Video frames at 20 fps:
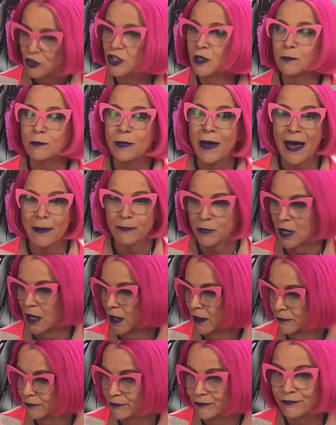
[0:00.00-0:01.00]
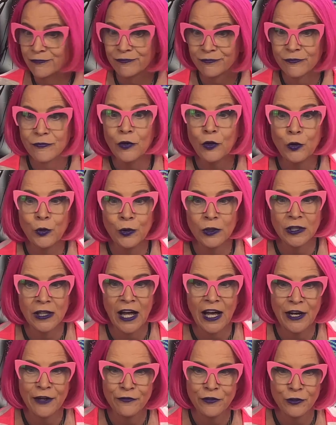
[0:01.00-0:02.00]
Jim Babka, who a
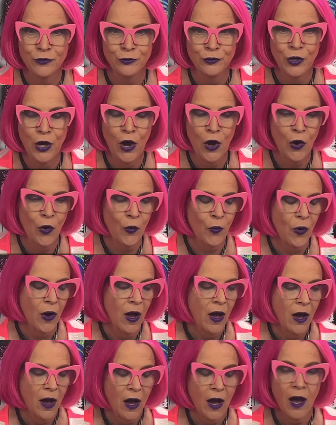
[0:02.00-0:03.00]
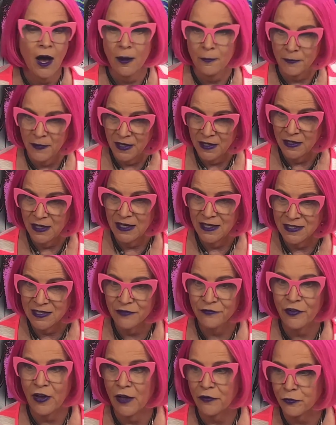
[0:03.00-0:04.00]
lot of you know, is
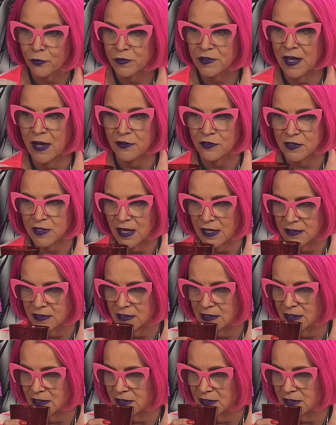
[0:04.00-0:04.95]
involved with Downsized